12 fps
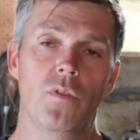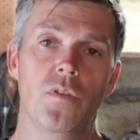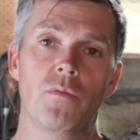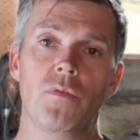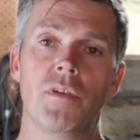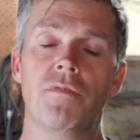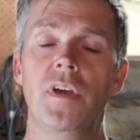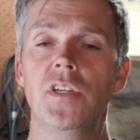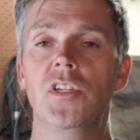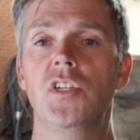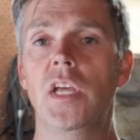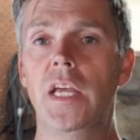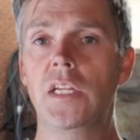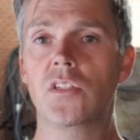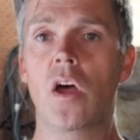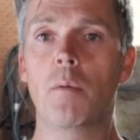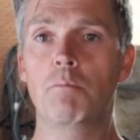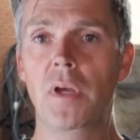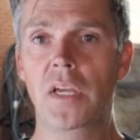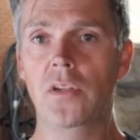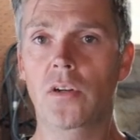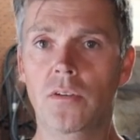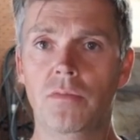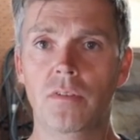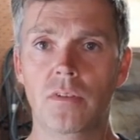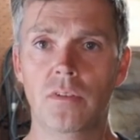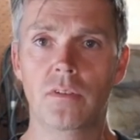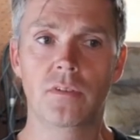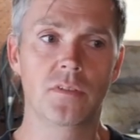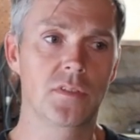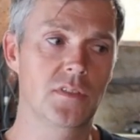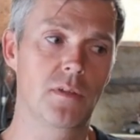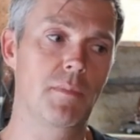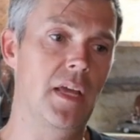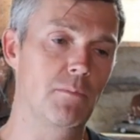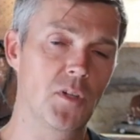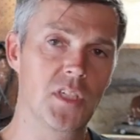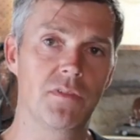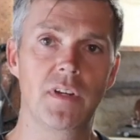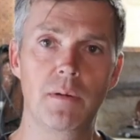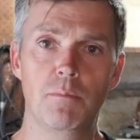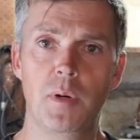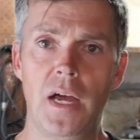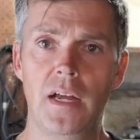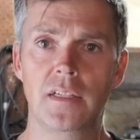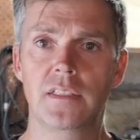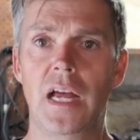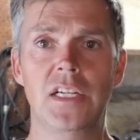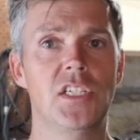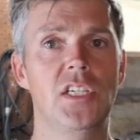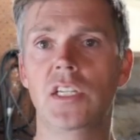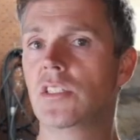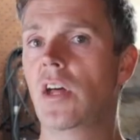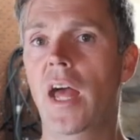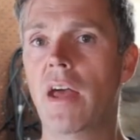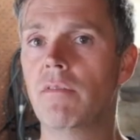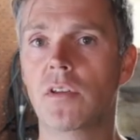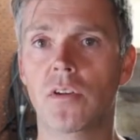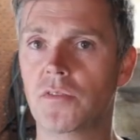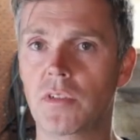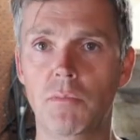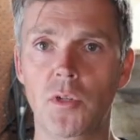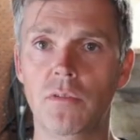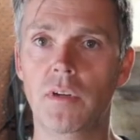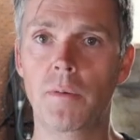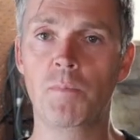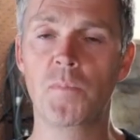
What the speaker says: the features she hits aren't big enough to make much of an impact, and she's not heavy enough to move it.